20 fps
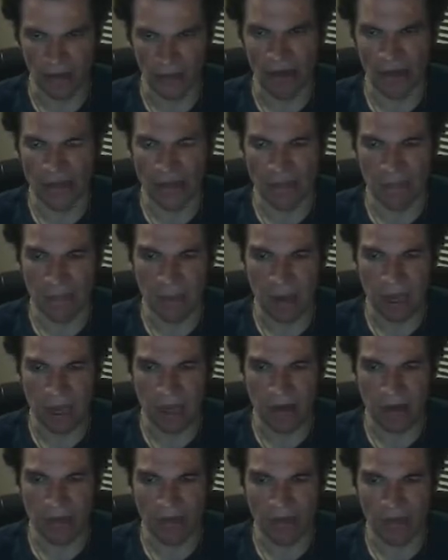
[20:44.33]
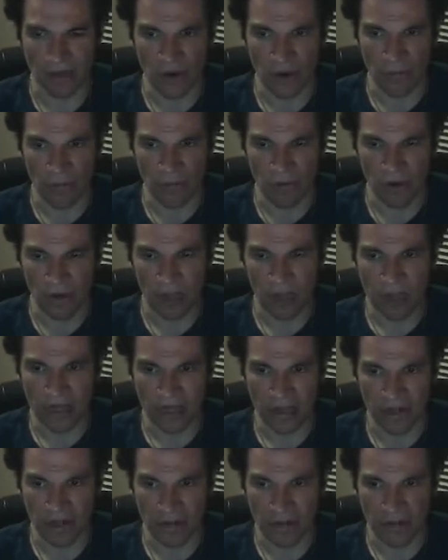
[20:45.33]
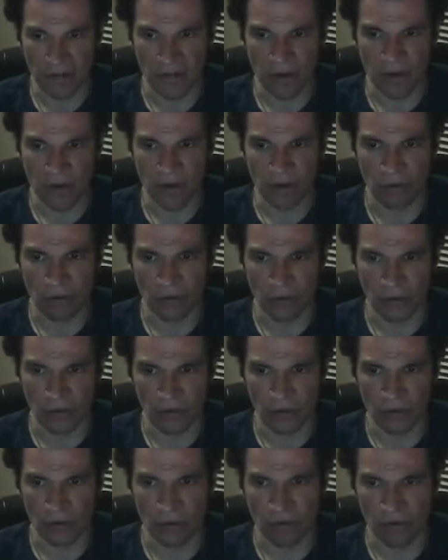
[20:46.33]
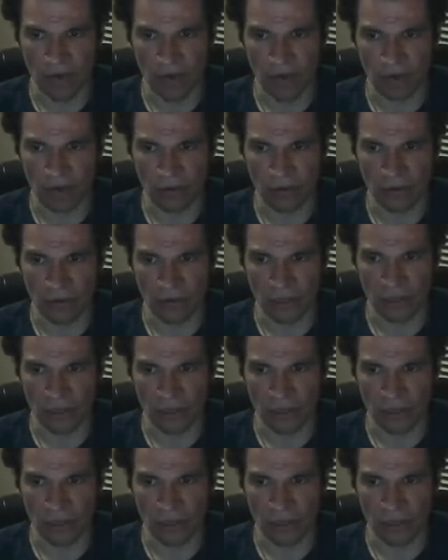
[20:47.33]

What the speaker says: So the path from one solution to the root,